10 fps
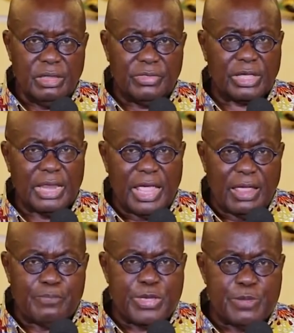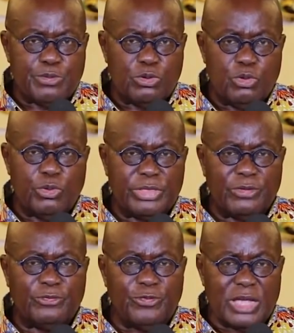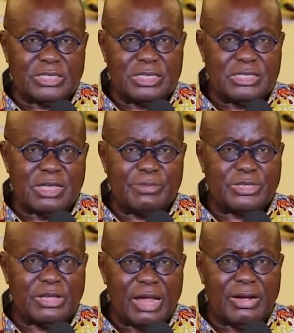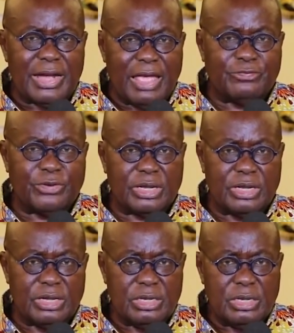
The Ghanaian people who were the first in sub-Saharan Africa